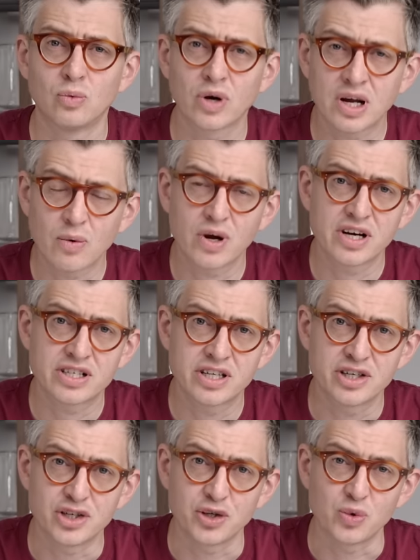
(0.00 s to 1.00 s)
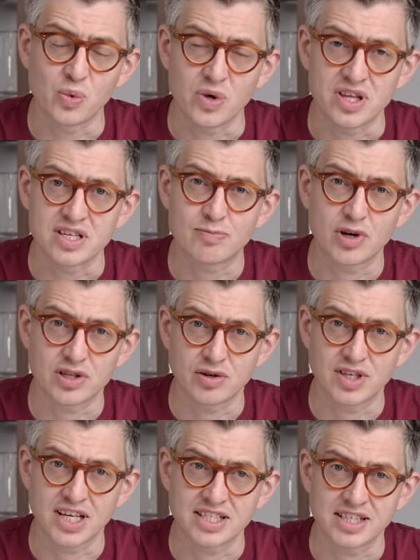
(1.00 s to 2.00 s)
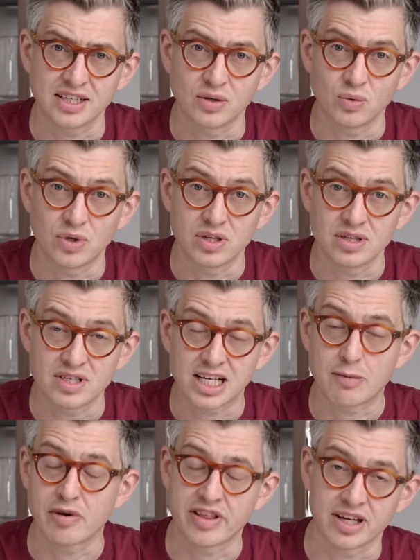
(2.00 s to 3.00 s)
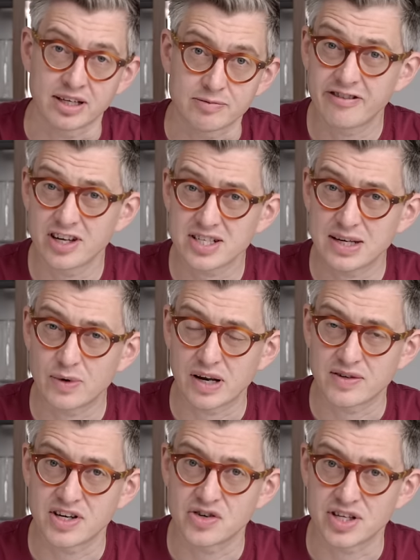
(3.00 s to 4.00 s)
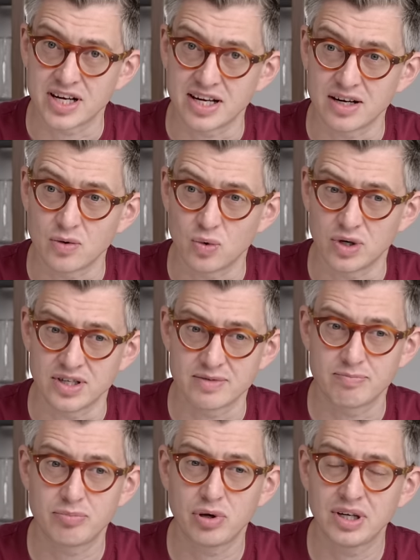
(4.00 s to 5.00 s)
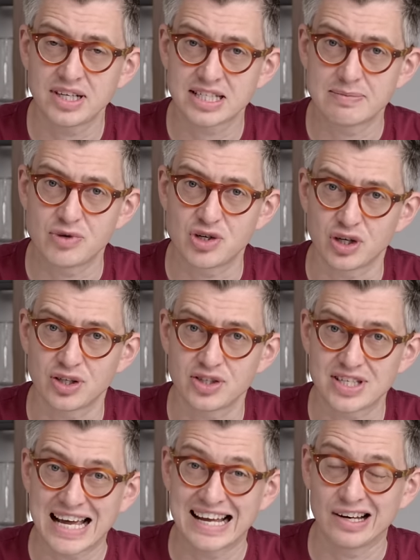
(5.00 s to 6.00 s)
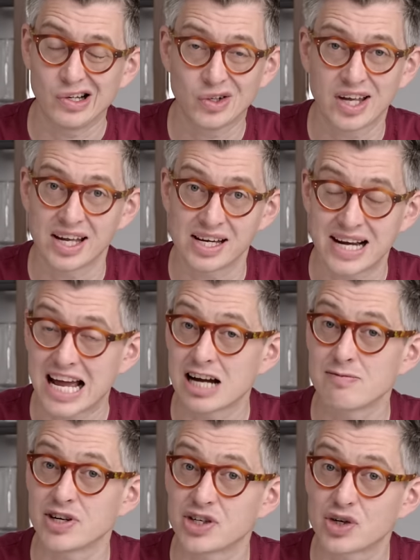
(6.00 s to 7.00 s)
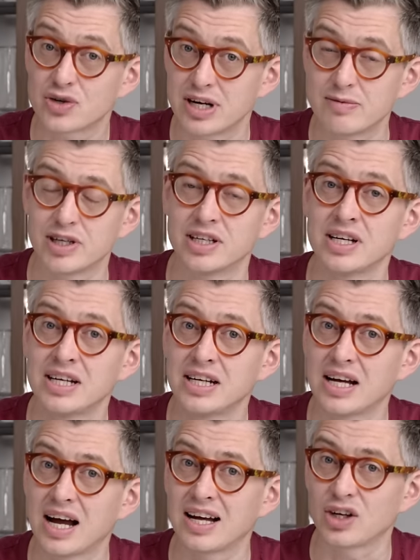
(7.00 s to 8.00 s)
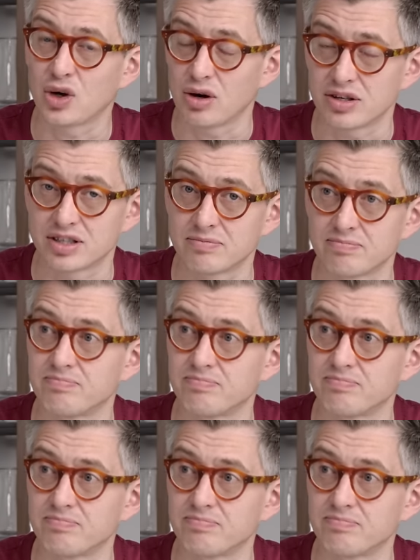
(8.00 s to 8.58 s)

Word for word: What I wanted to do with espresso testing was a couple of things. Firstly, what I was interested in was pulling some shots and looking at how much crema I got